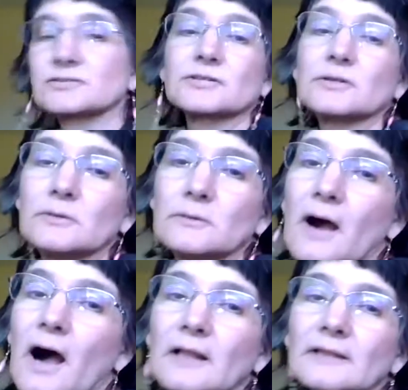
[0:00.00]
2
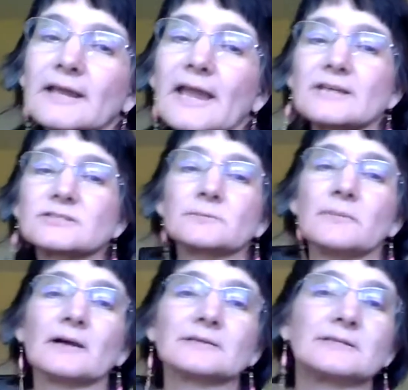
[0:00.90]
all occasion
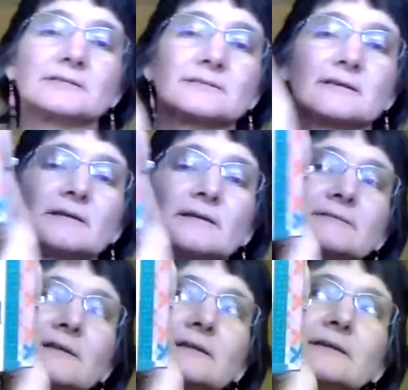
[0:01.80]
boxes.
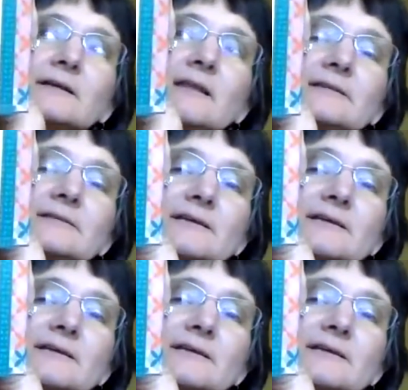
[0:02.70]
Look like.